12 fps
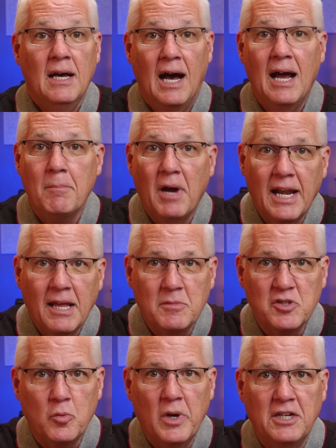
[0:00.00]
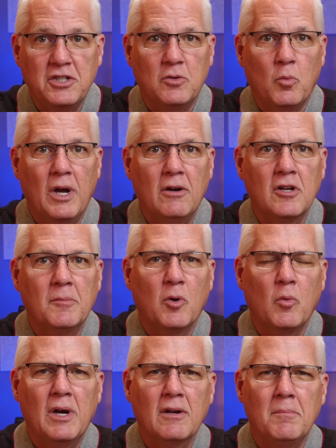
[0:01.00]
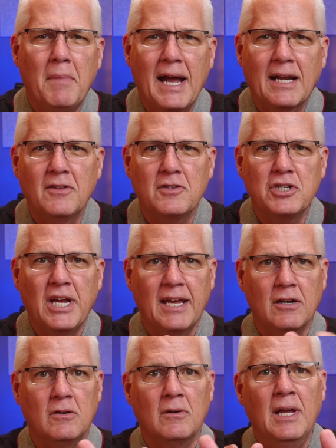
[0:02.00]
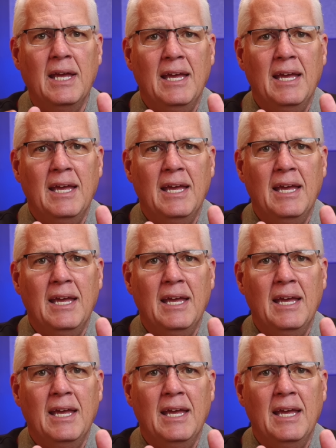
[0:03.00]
Hi, my name is Rich, and welcome or welcome back to the channel.